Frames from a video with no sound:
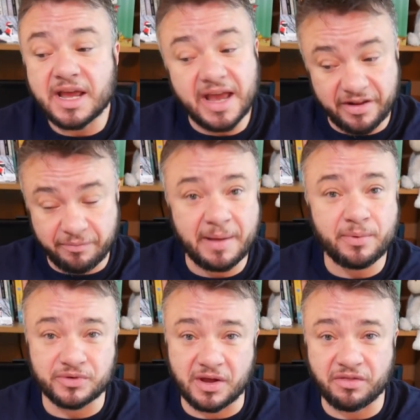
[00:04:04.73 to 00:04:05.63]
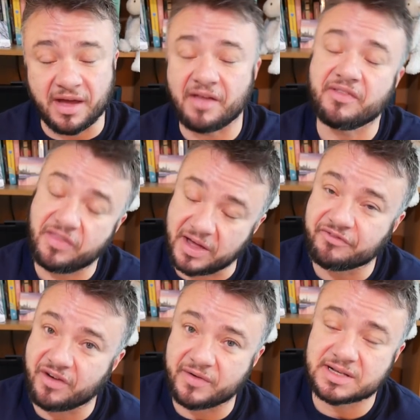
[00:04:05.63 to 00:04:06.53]
And if people know that, they're being
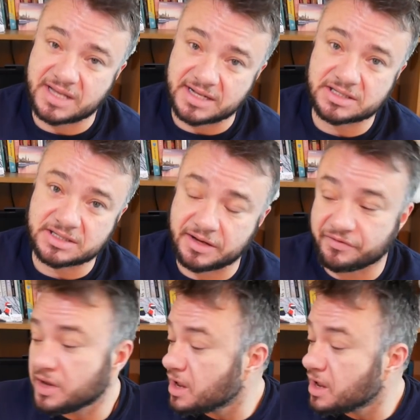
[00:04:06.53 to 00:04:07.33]
very sensitive.